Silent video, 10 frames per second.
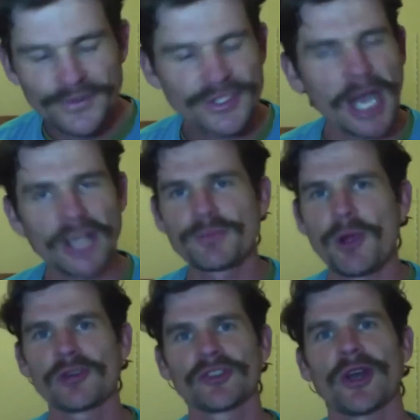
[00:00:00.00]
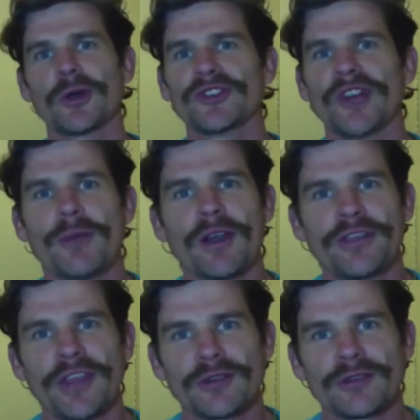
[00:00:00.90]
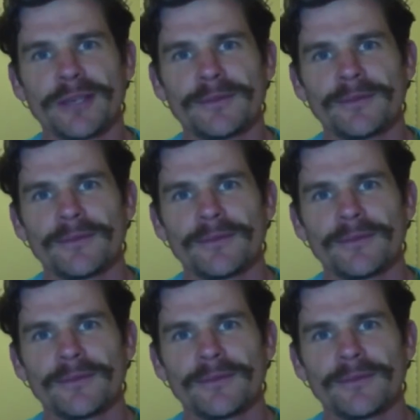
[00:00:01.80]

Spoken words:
Judge by results, not by theory.